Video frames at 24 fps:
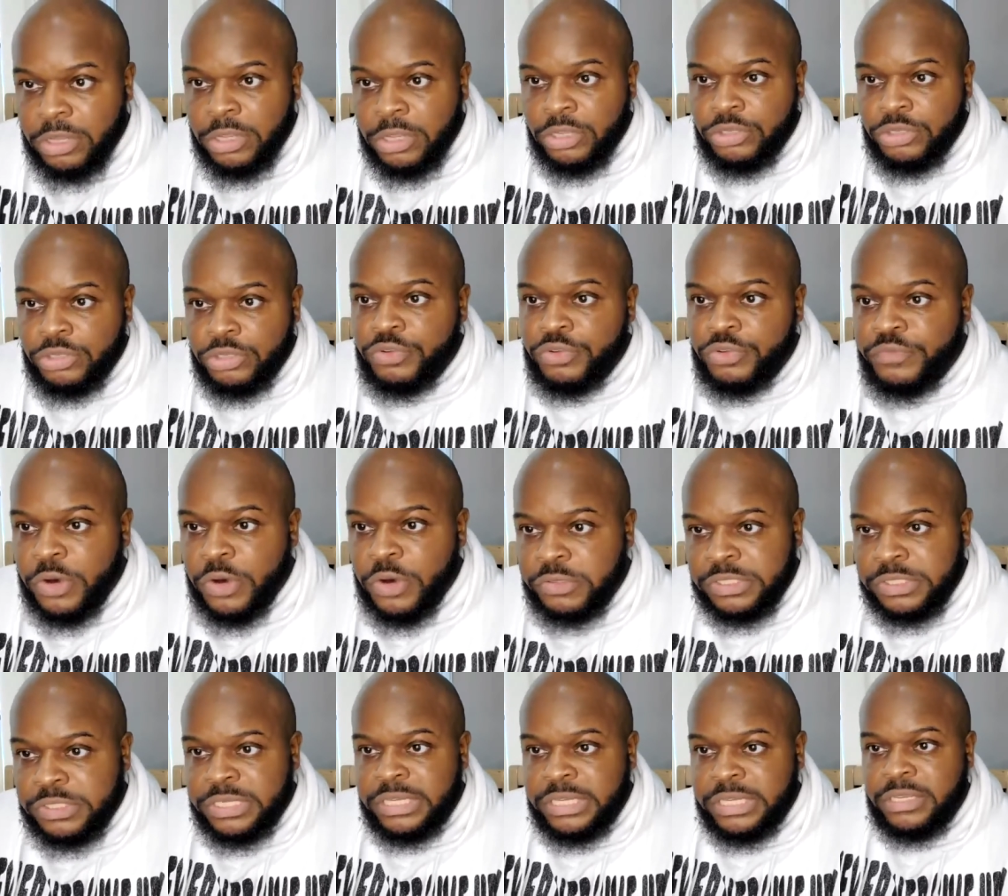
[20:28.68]

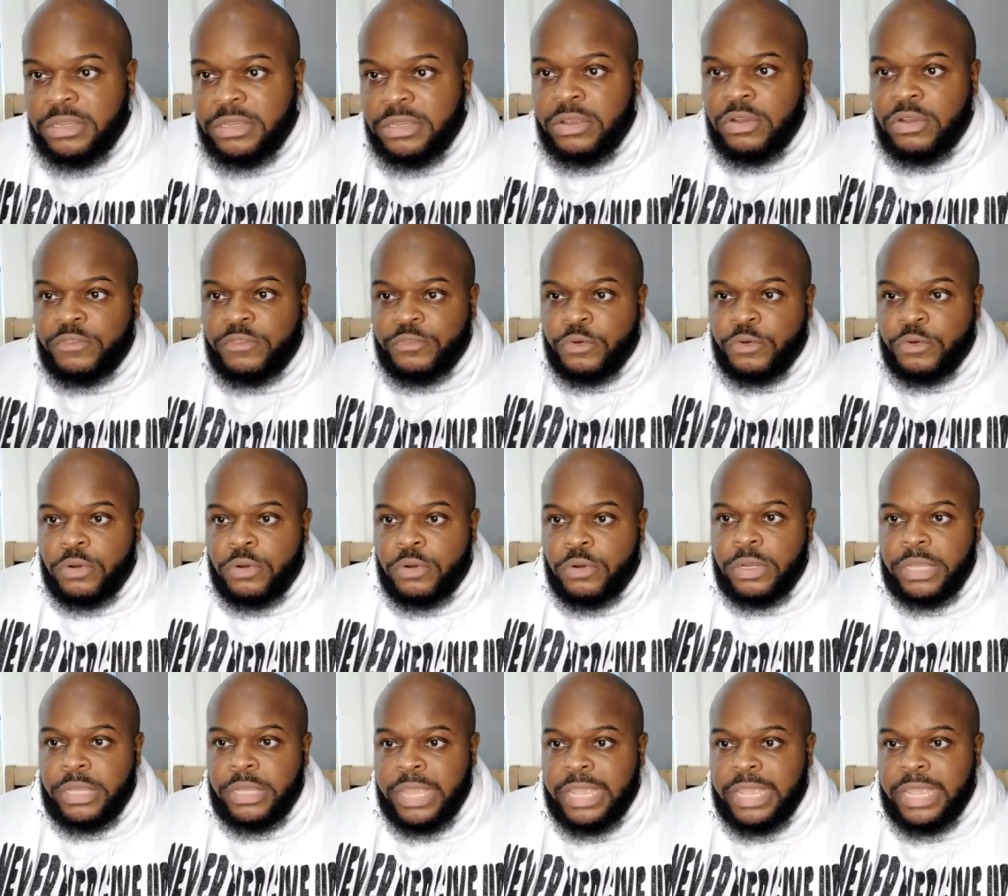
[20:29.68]
University
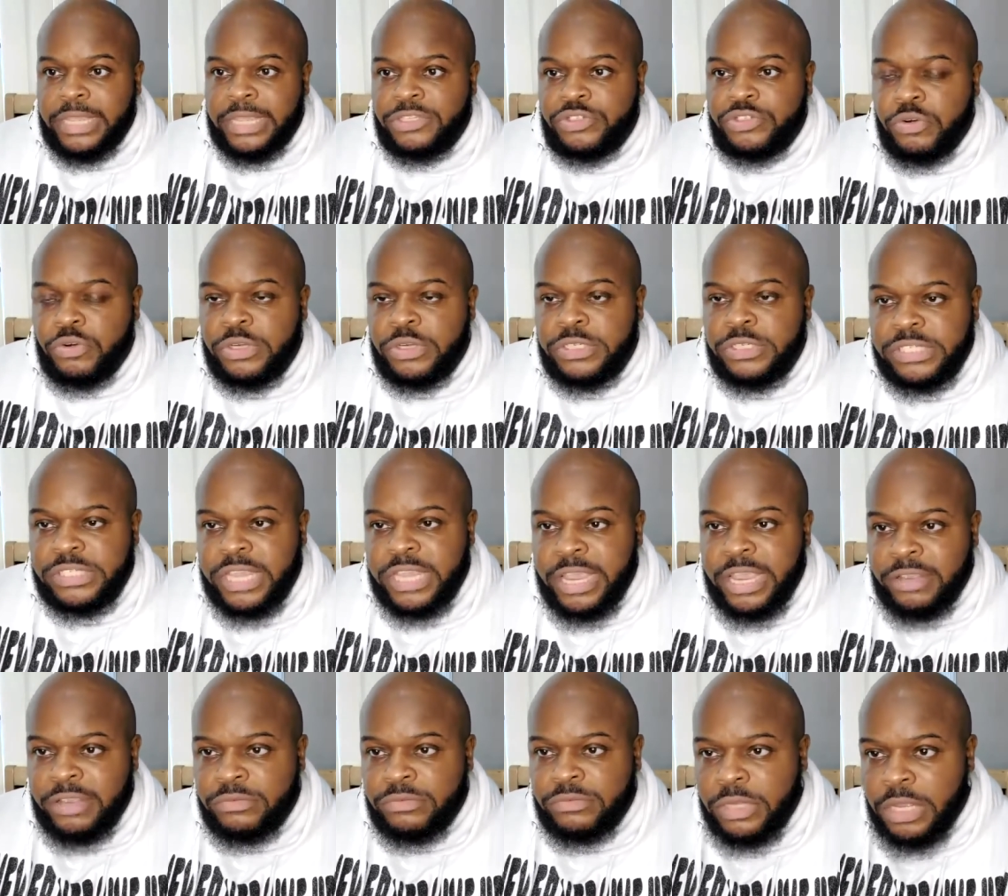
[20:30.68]
for a
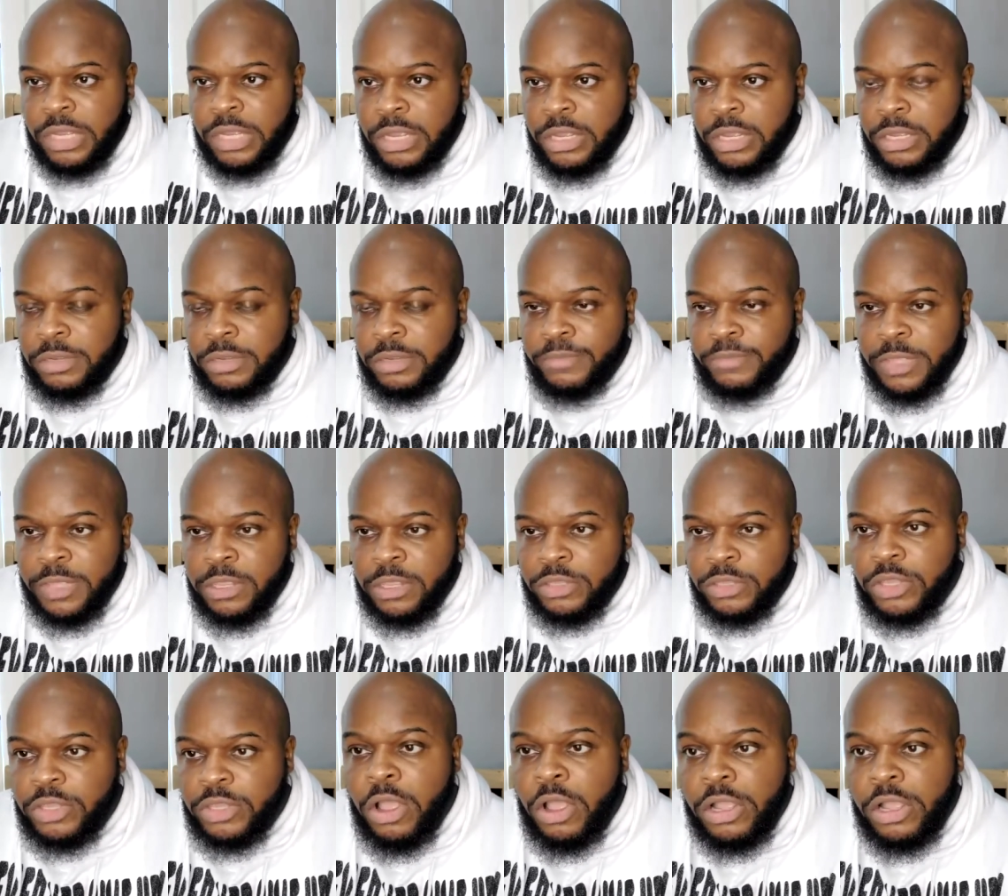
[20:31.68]
Georgetown uh,
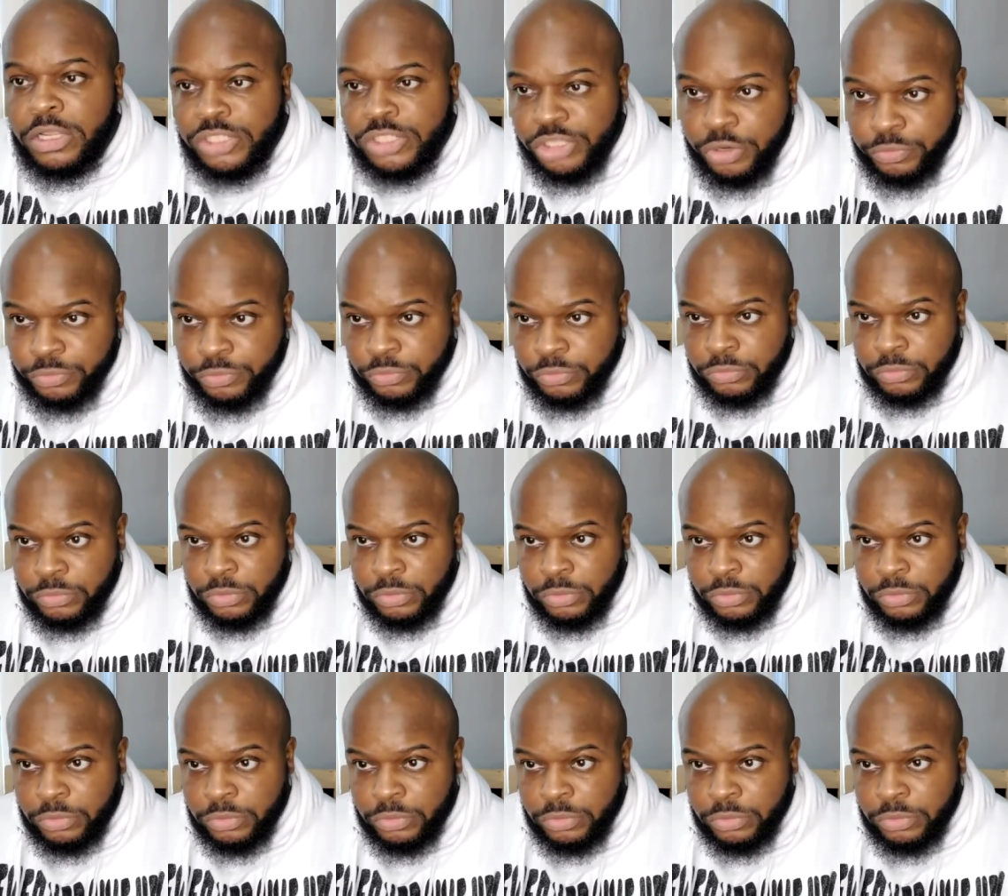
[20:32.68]
Law Journal,